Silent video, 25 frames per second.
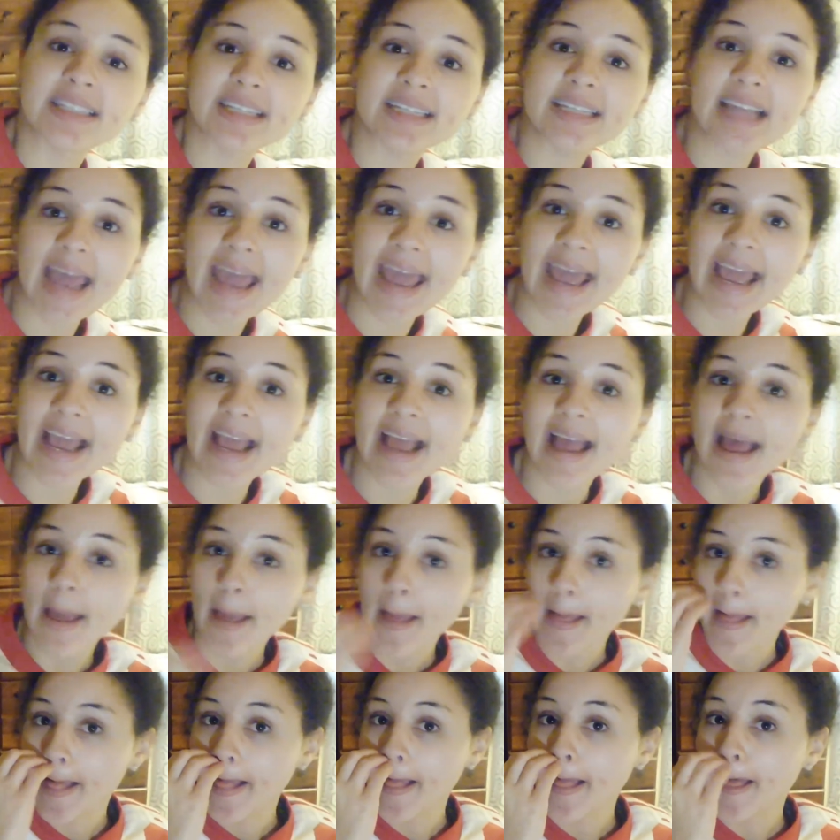today,
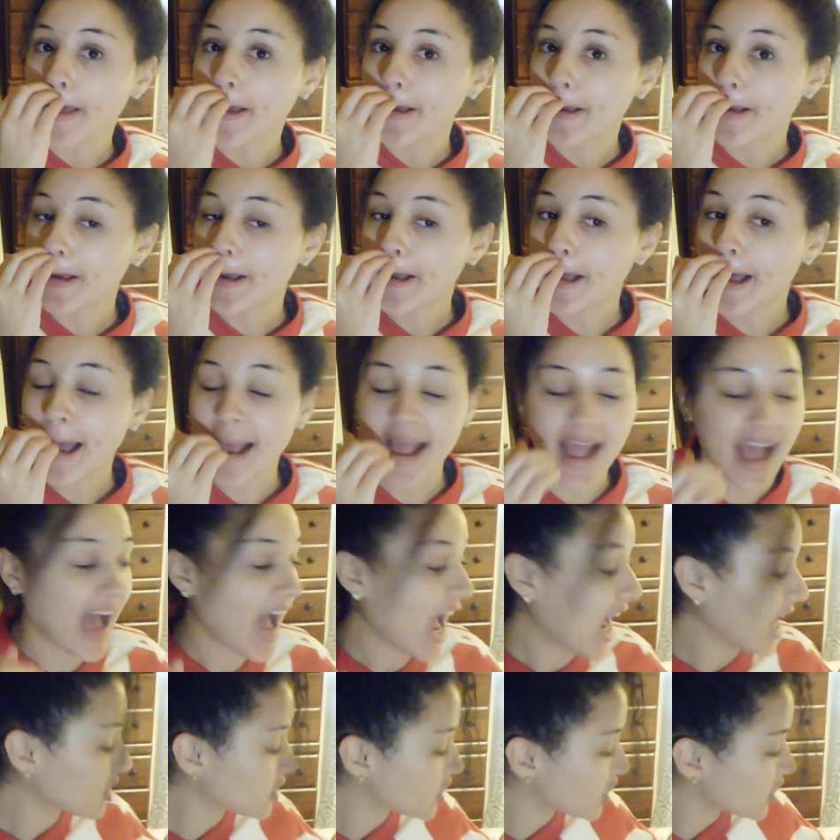I
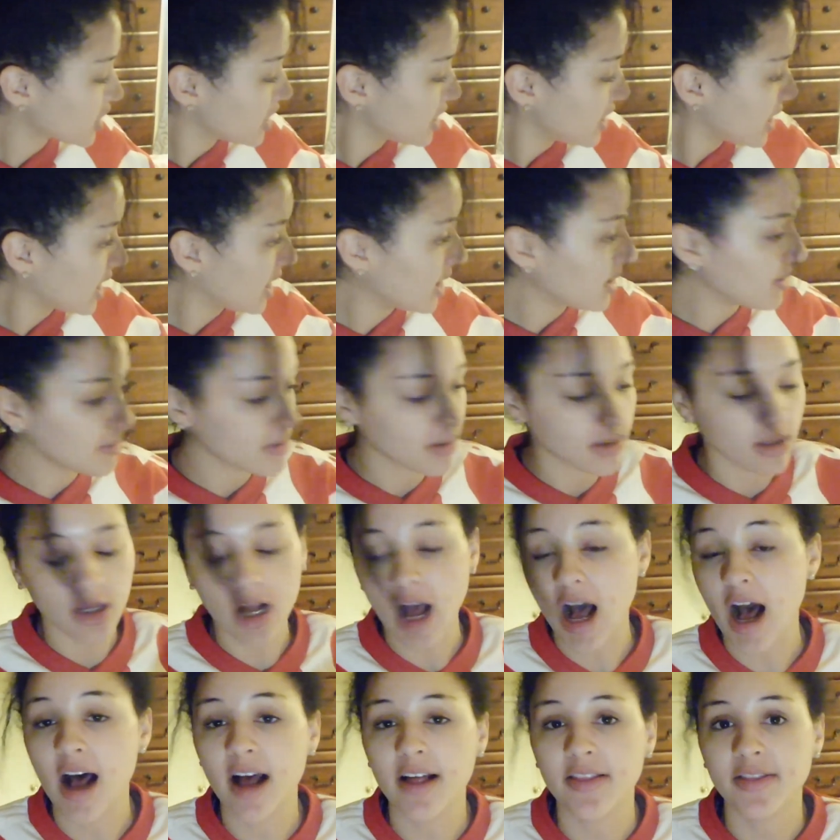actually
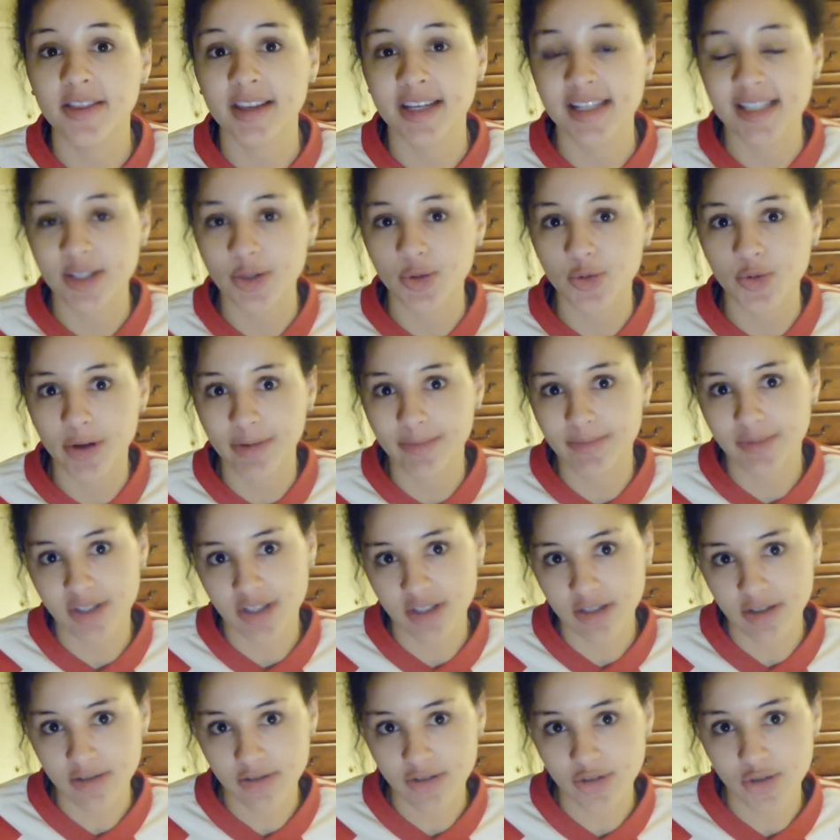got this
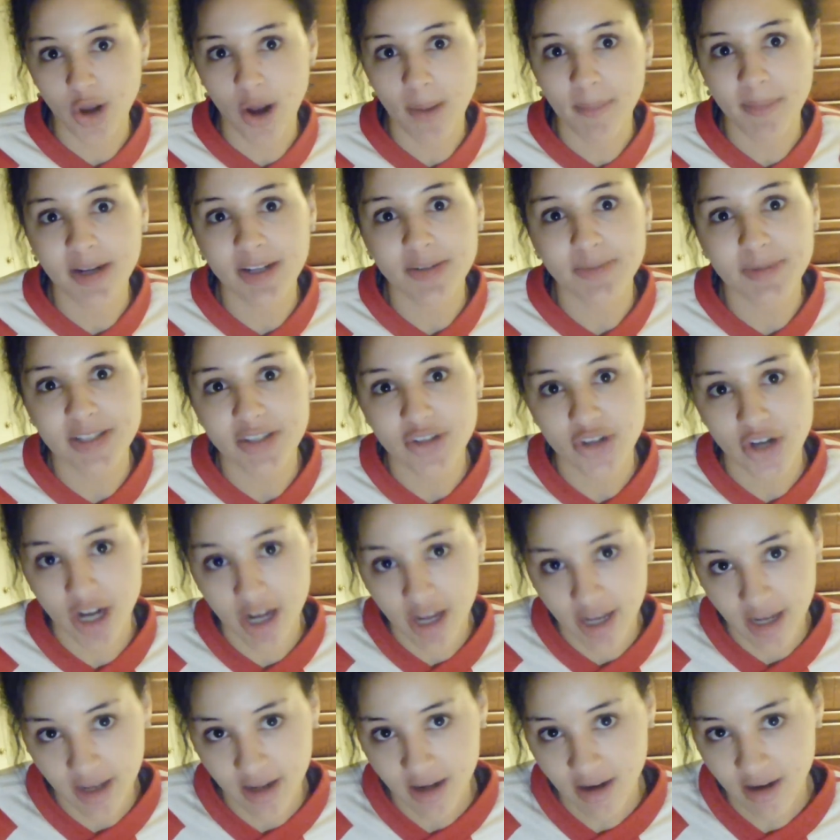swimsuit. So I'm gonna be
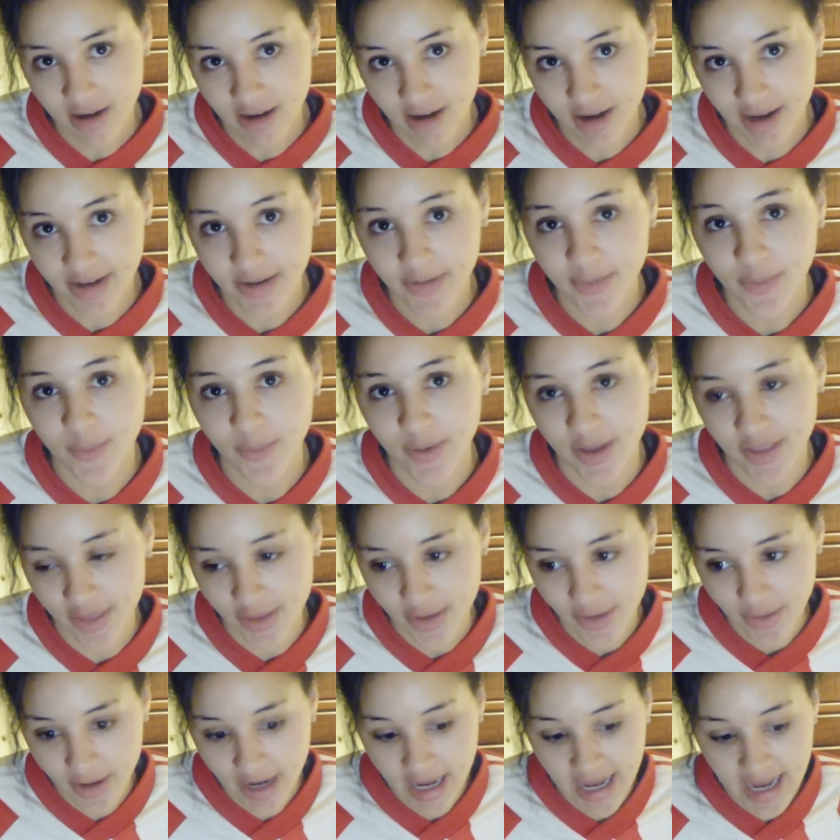trying it on with
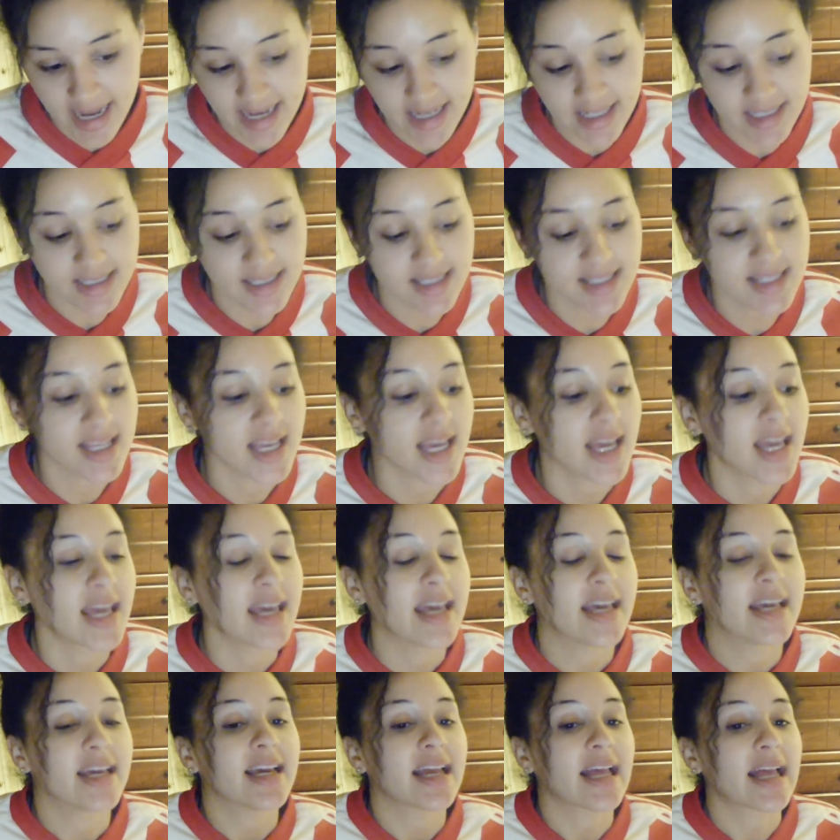you guys.
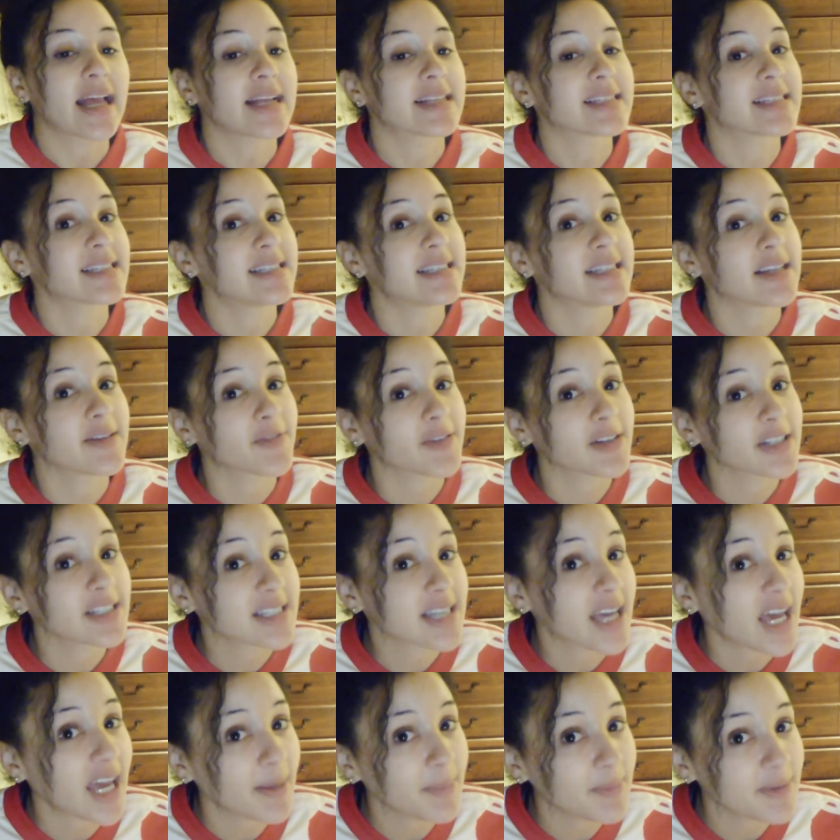It's a different
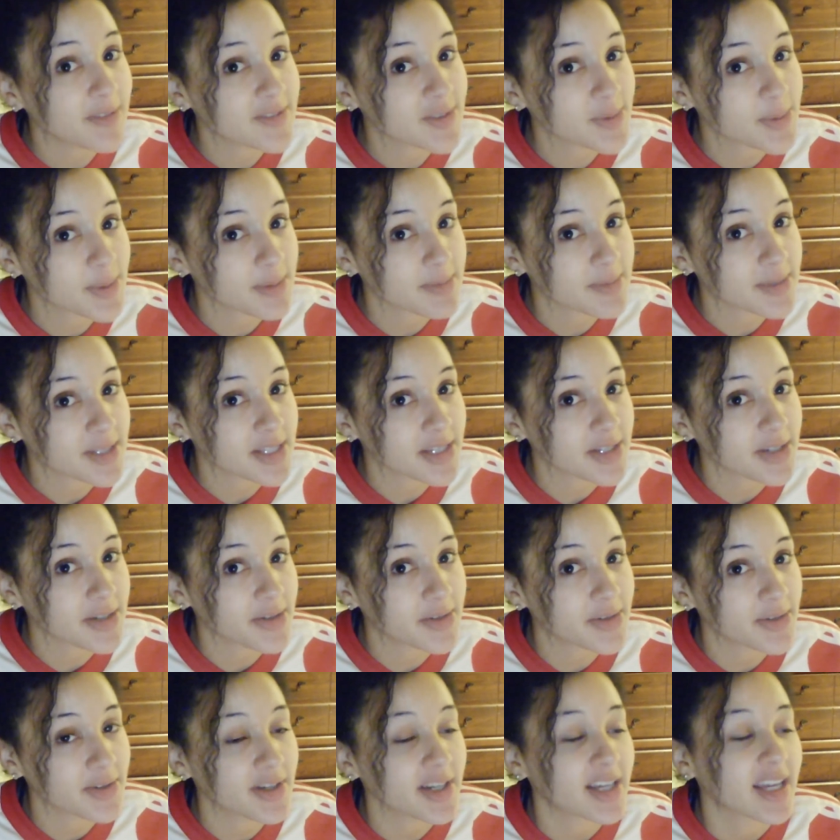type of
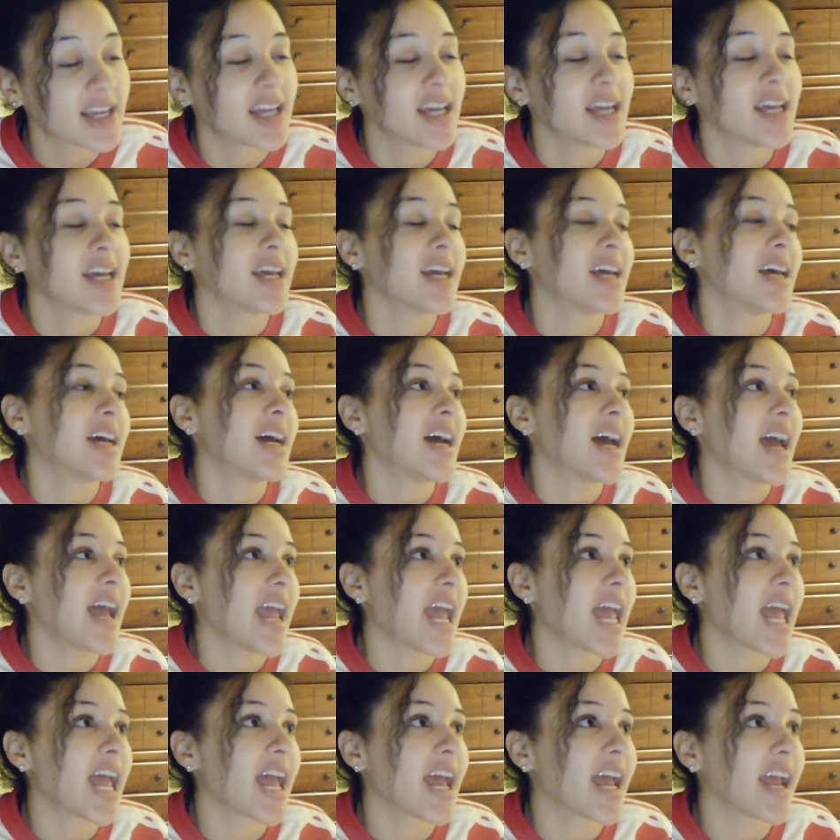swimsuit.
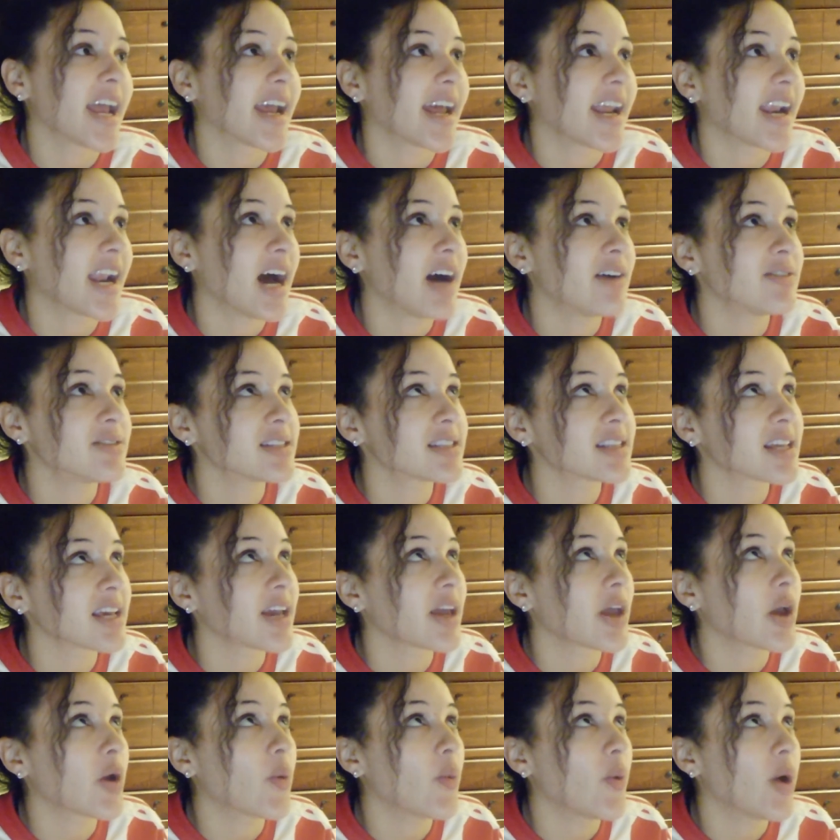And I was
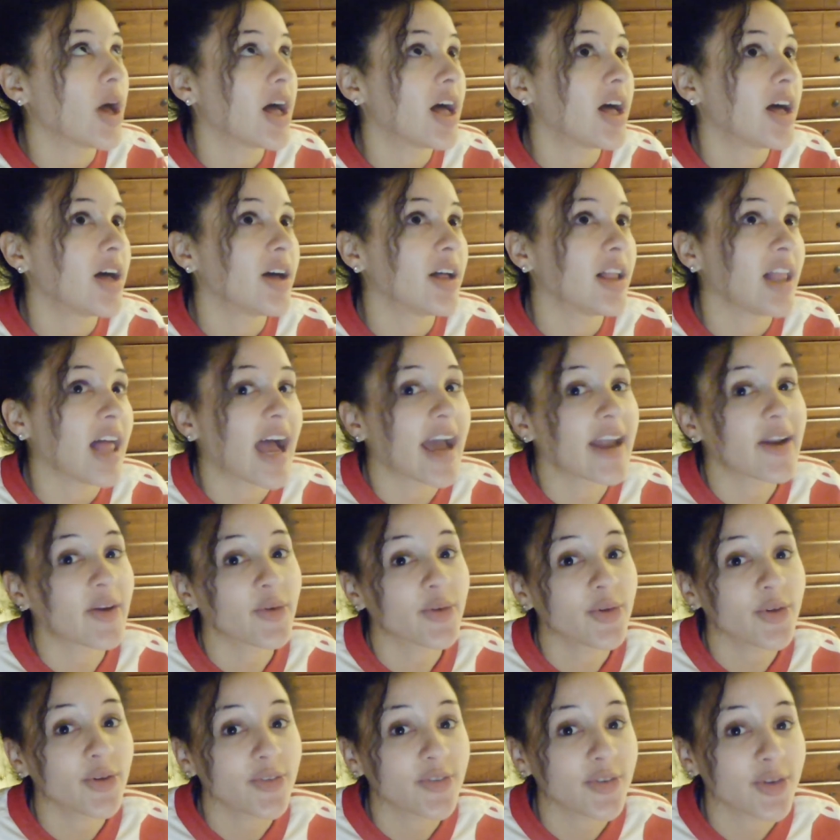like, well, I
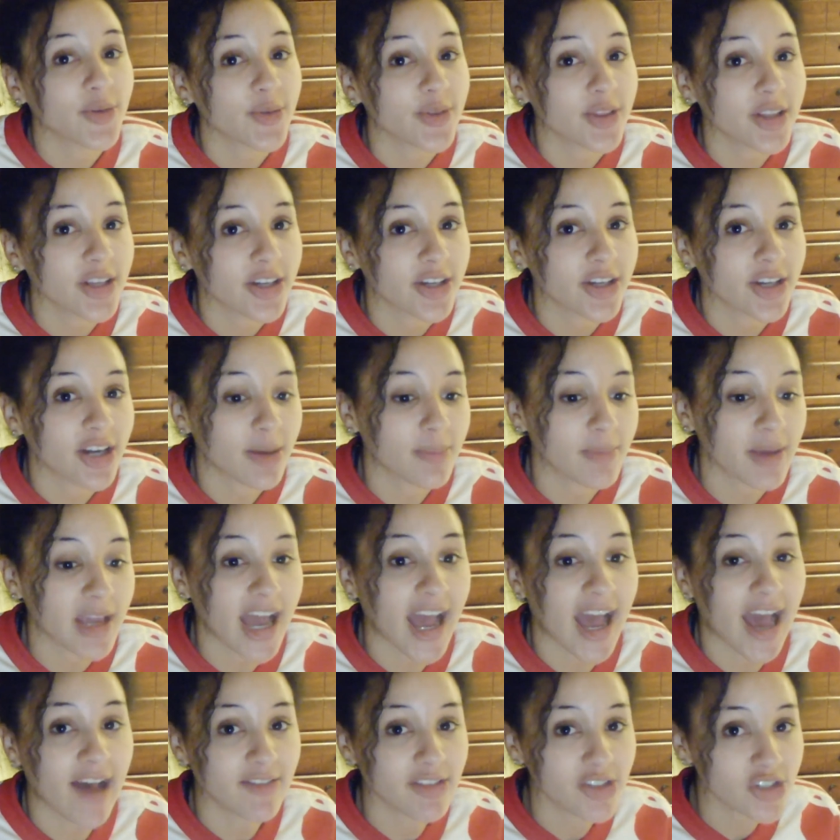don't know if it would look good on me. I
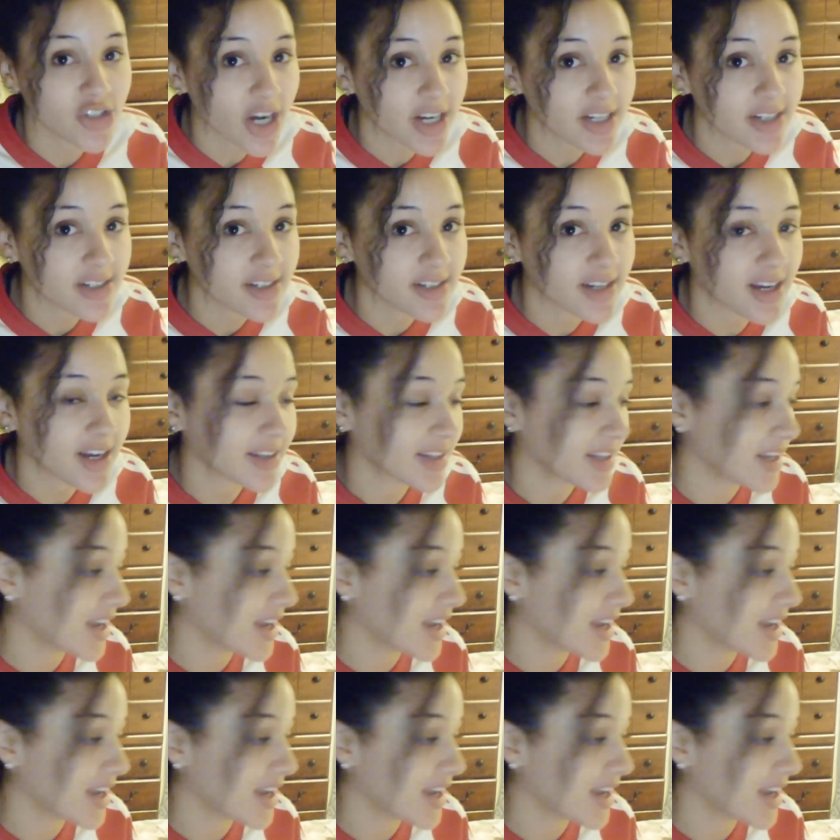haven't tried it on